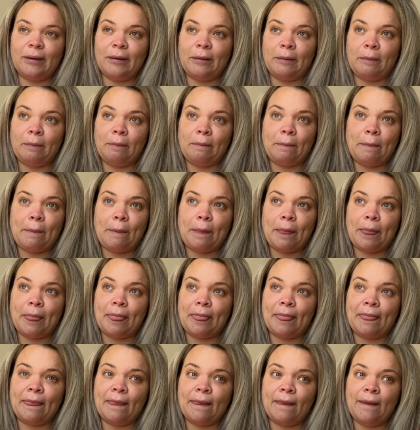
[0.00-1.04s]

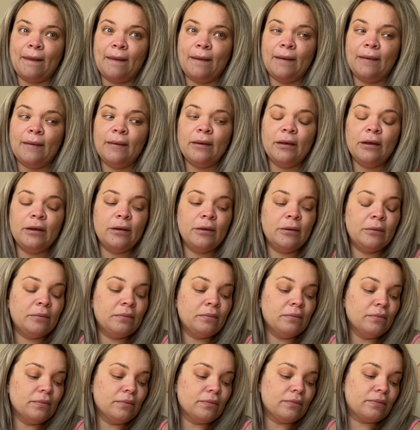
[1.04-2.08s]

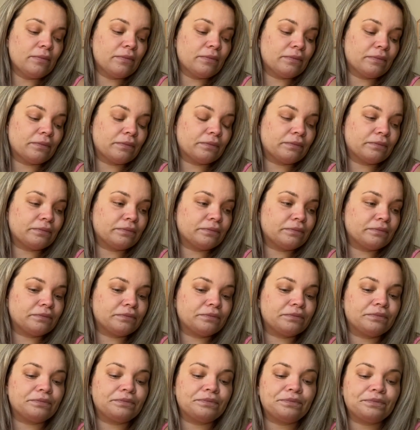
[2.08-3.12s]

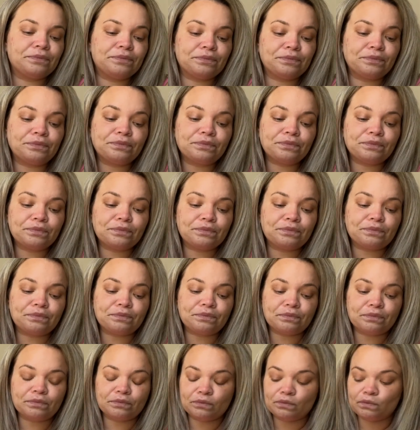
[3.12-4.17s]

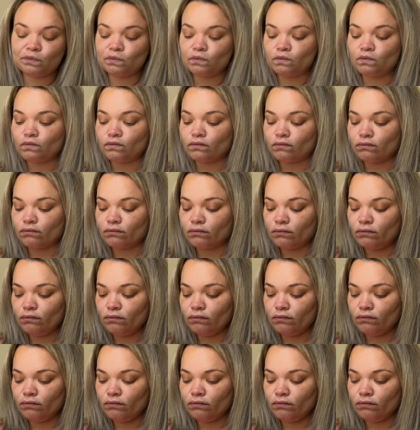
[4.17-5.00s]
(silence)